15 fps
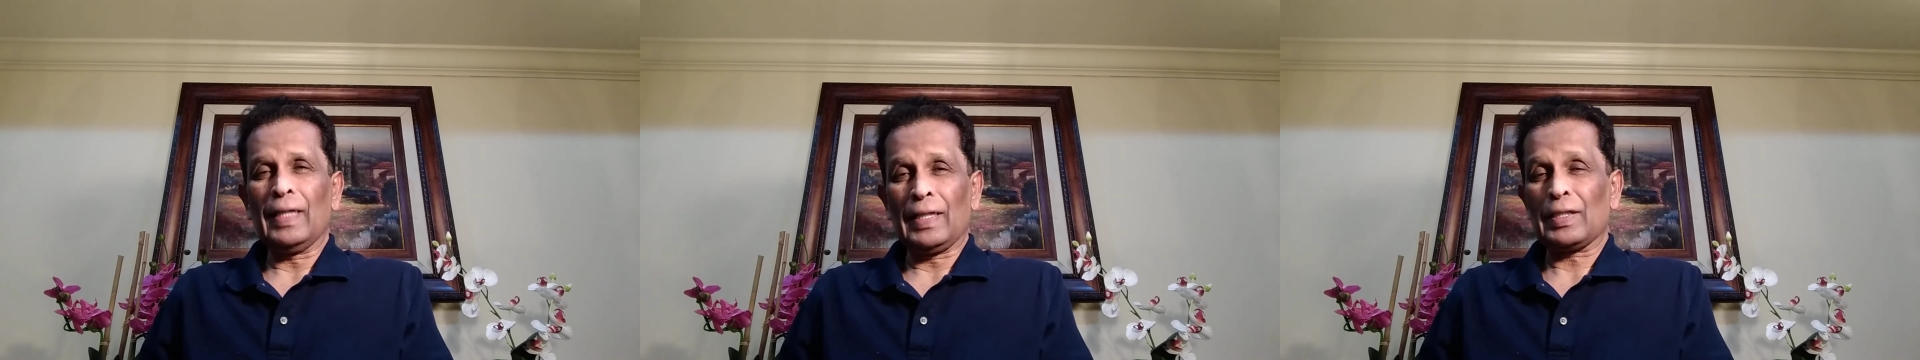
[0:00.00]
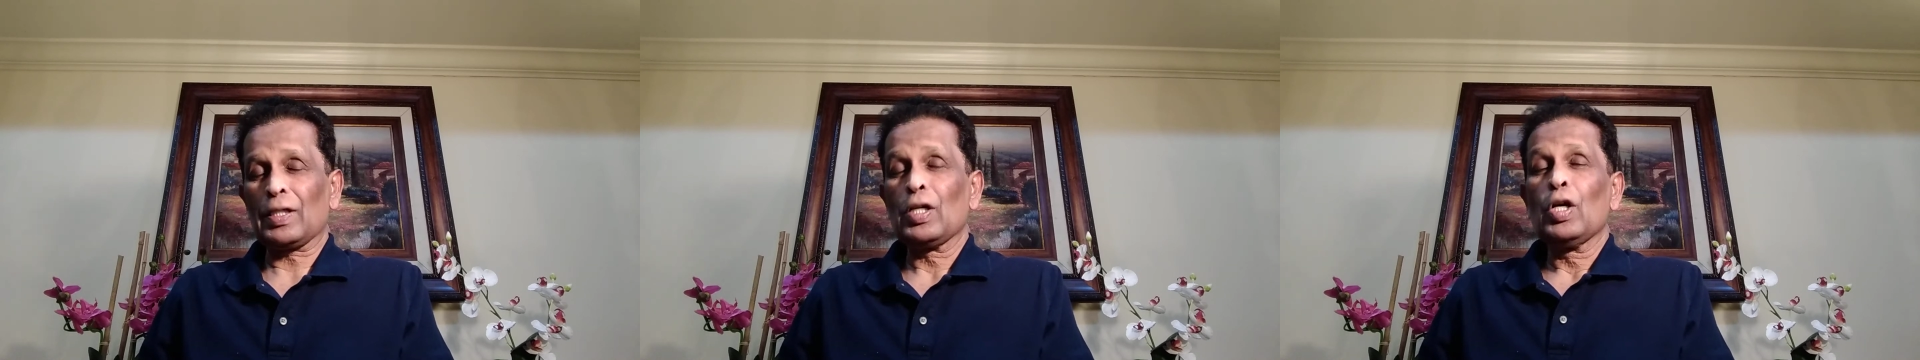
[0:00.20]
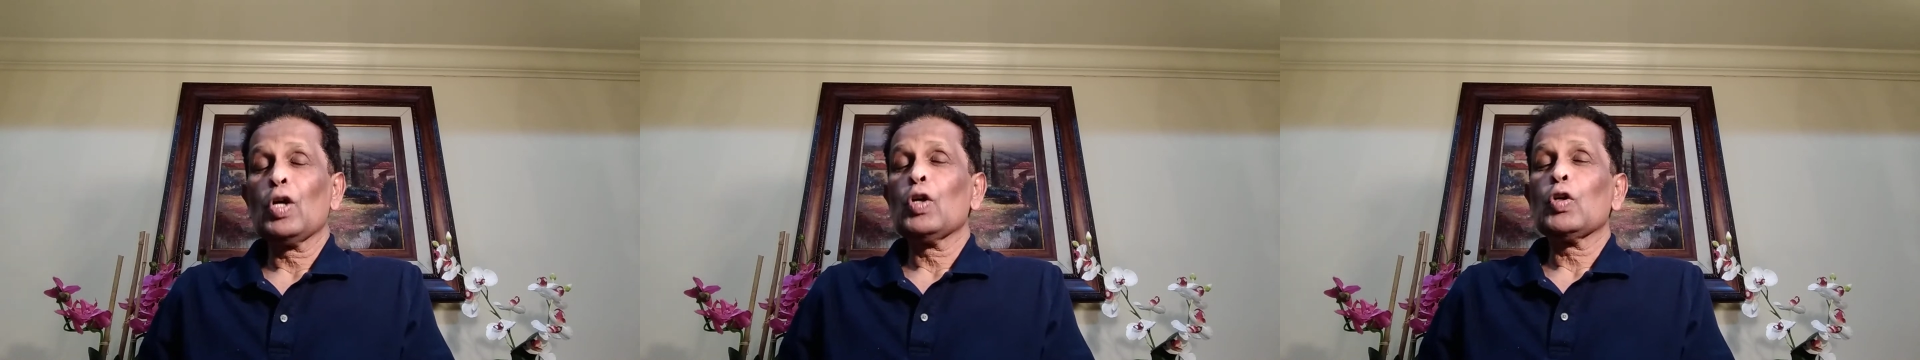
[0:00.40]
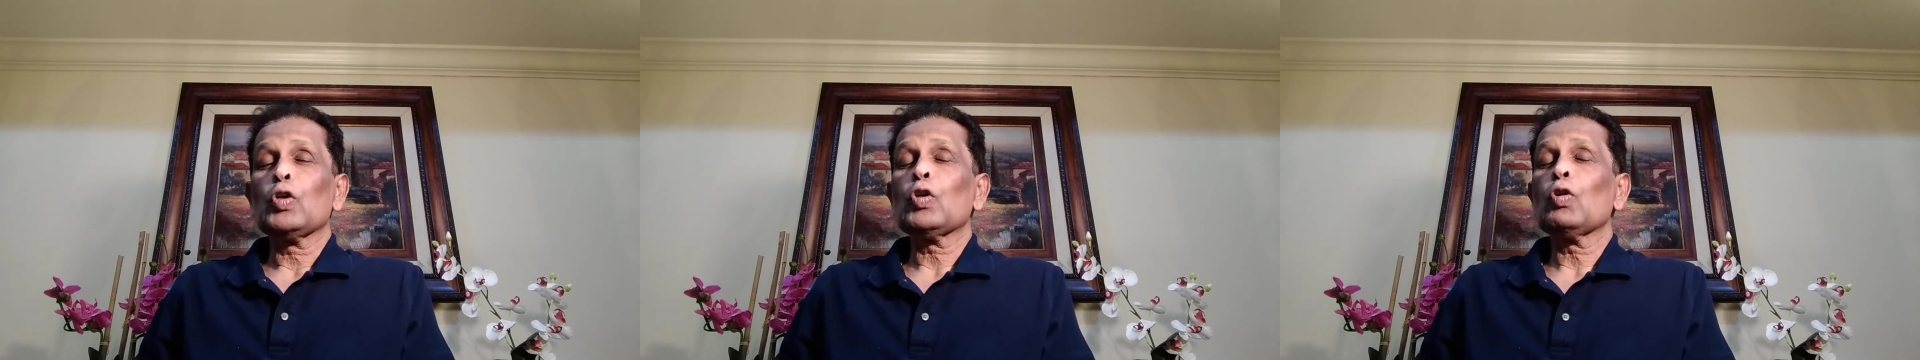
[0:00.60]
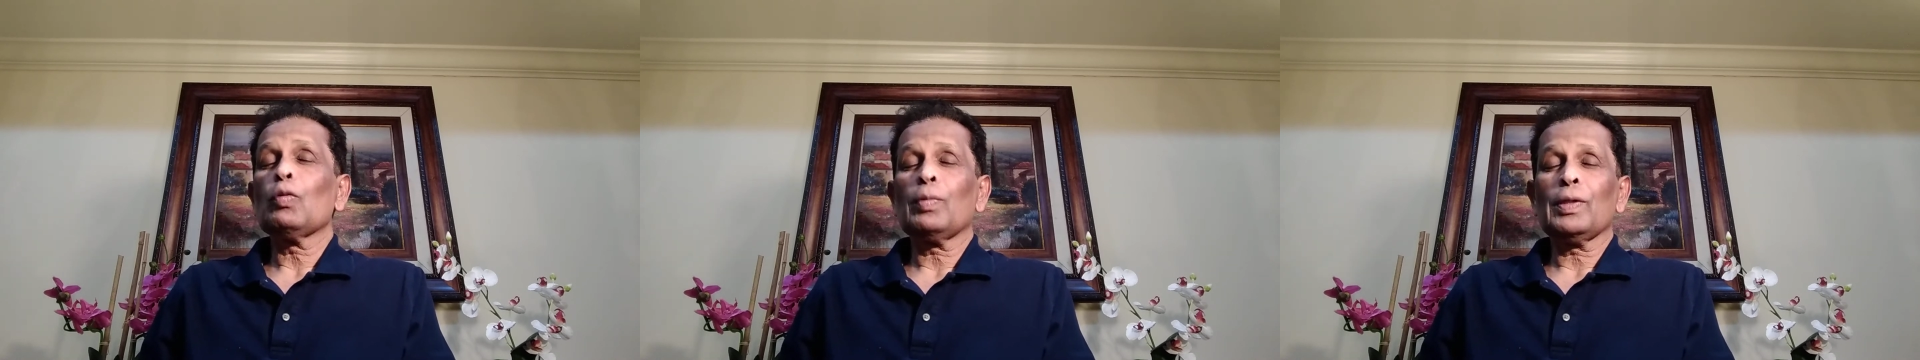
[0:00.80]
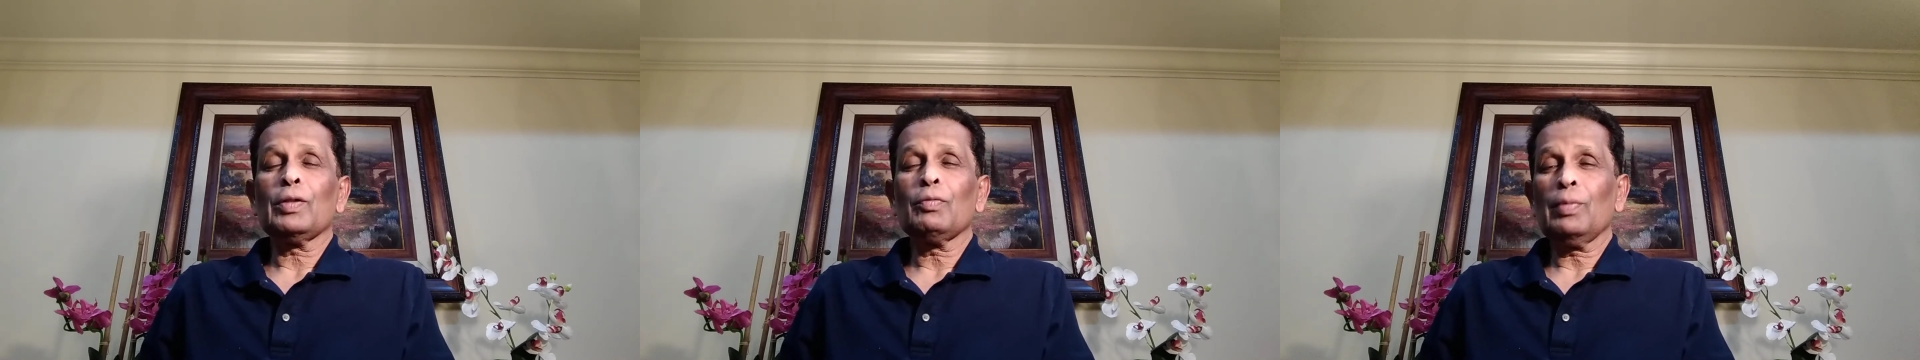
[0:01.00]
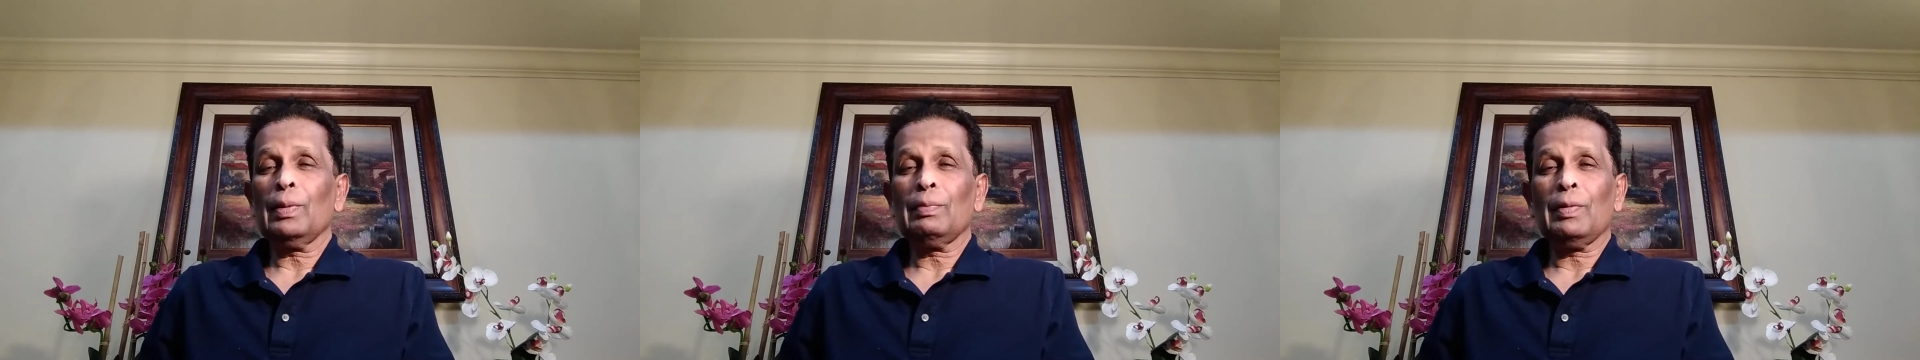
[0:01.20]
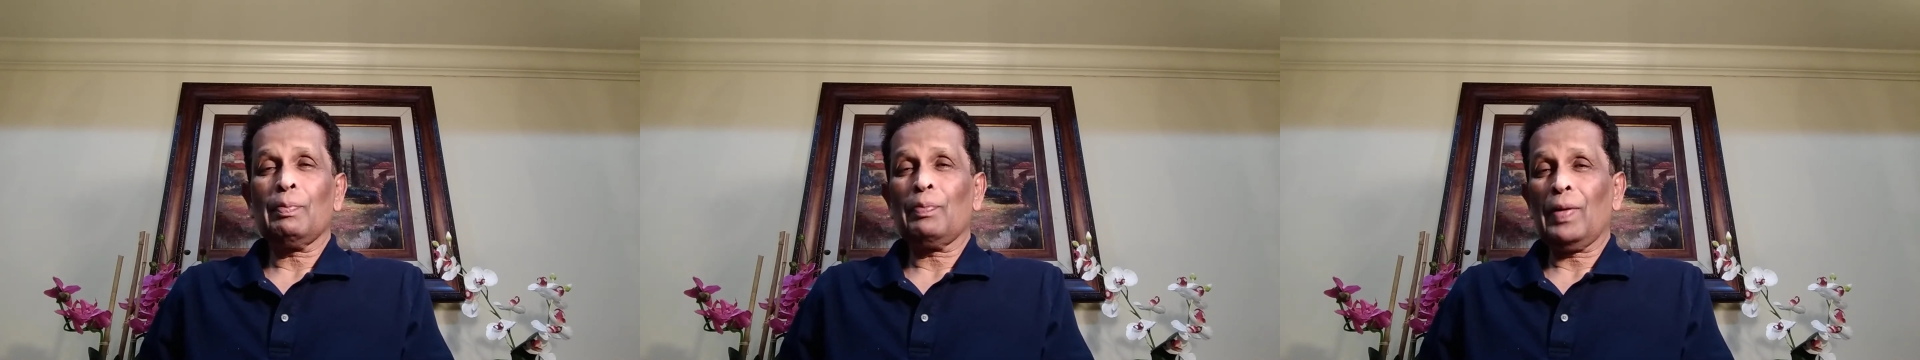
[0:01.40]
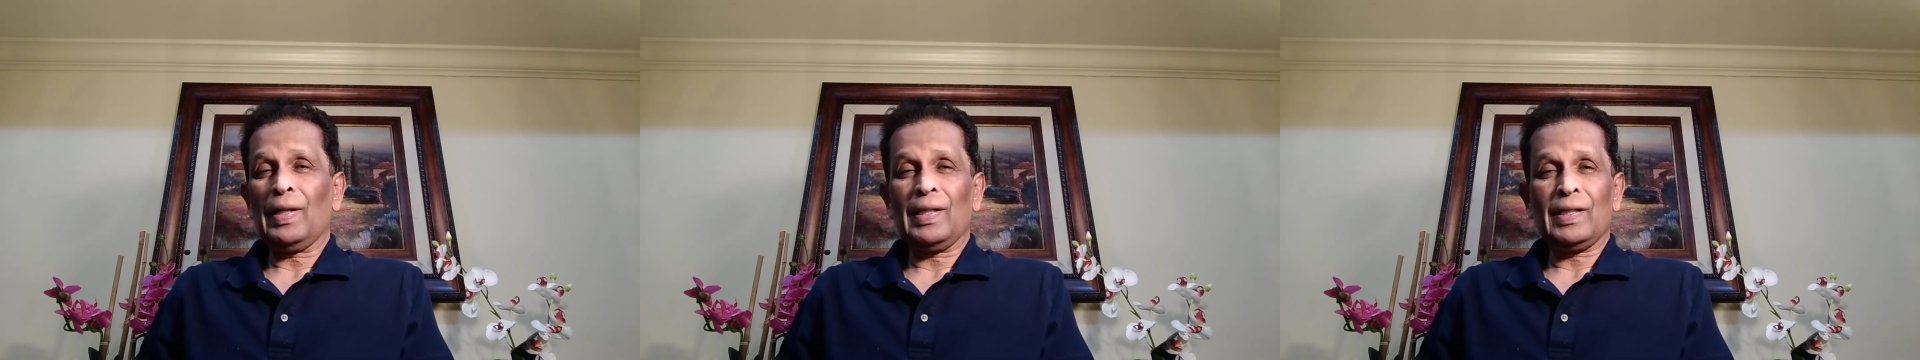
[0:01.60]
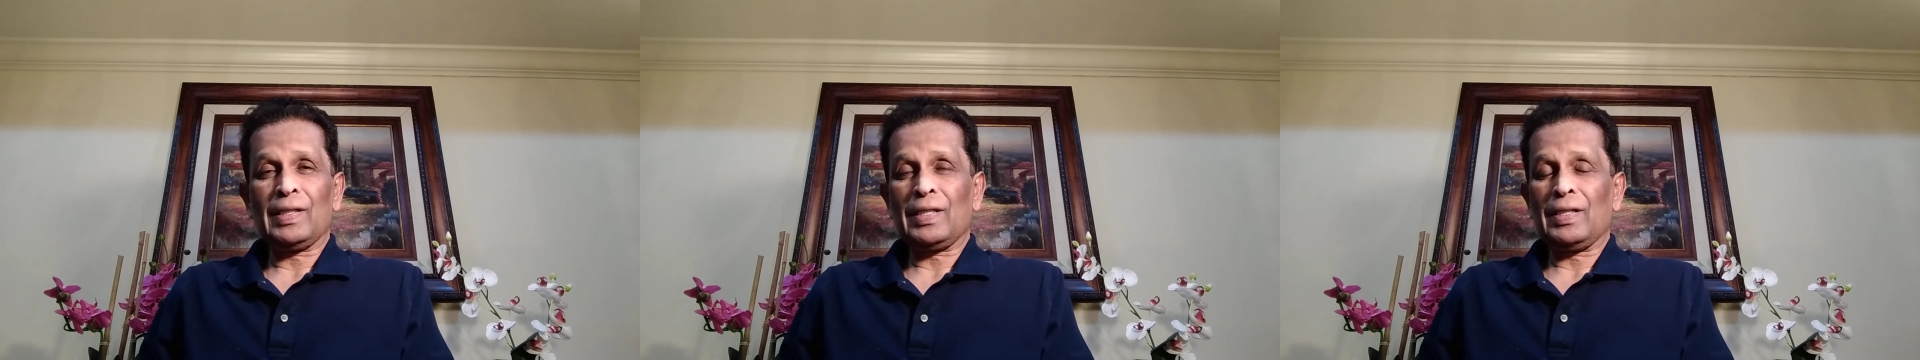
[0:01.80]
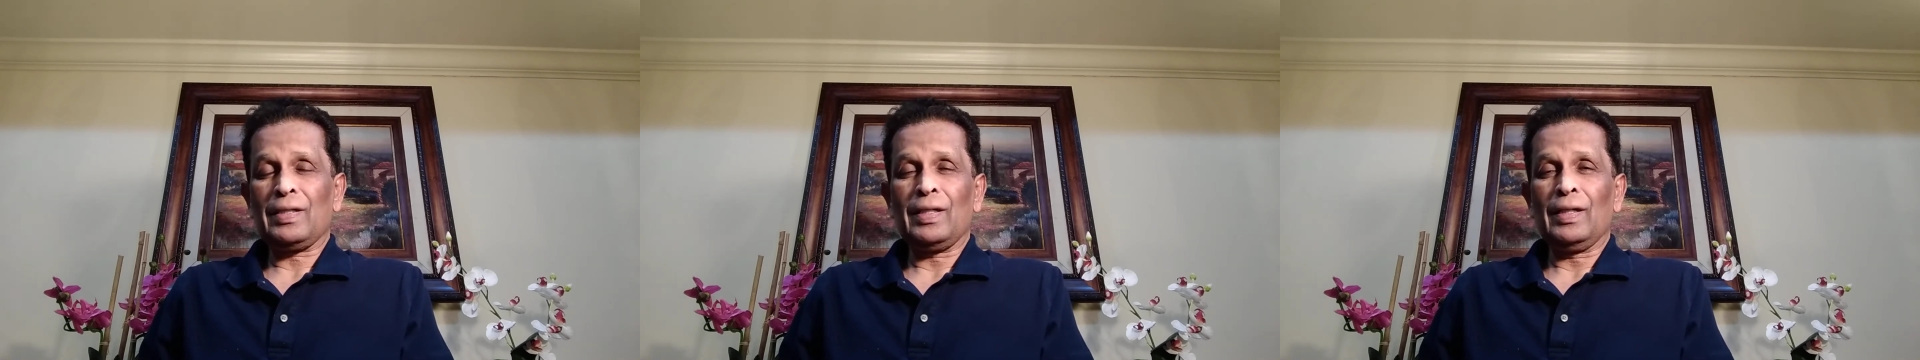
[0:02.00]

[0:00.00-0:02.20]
Yes, you will be punished,